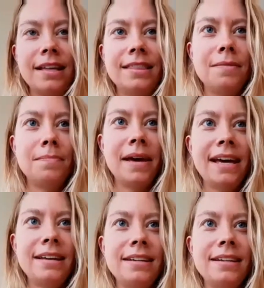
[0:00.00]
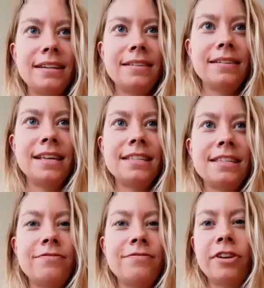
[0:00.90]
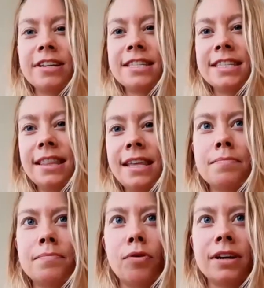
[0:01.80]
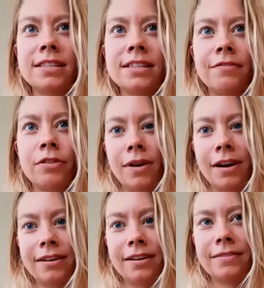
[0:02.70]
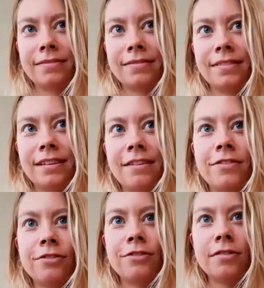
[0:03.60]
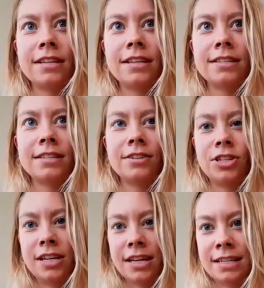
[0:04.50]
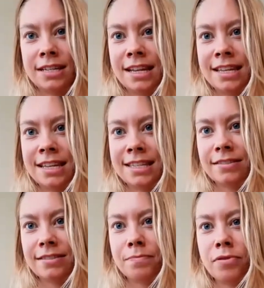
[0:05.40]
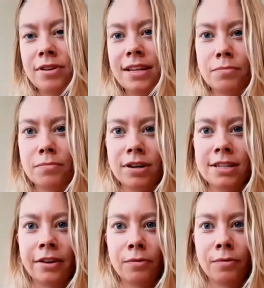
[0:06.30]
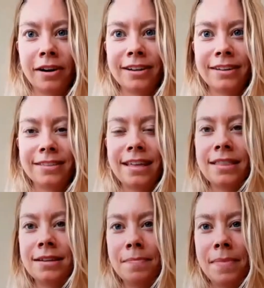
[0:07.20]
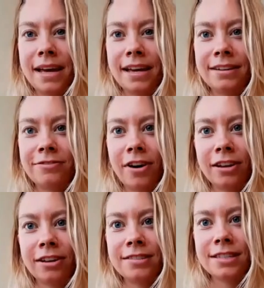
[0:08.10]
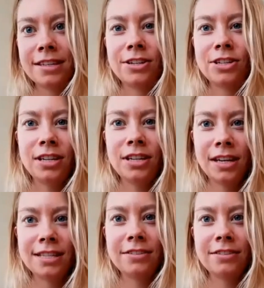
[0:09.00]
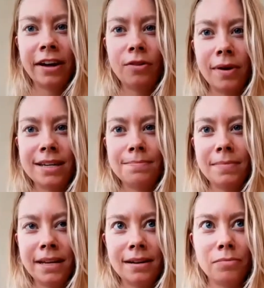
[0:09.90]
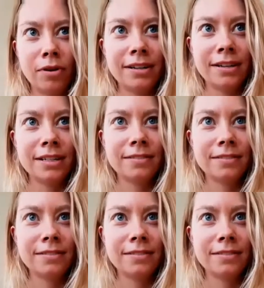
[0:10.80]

The demand is for her to see the importance of the work. If the truth is she is, isn't putting importance on the work, then the demand follows she needs to find a way to make it important.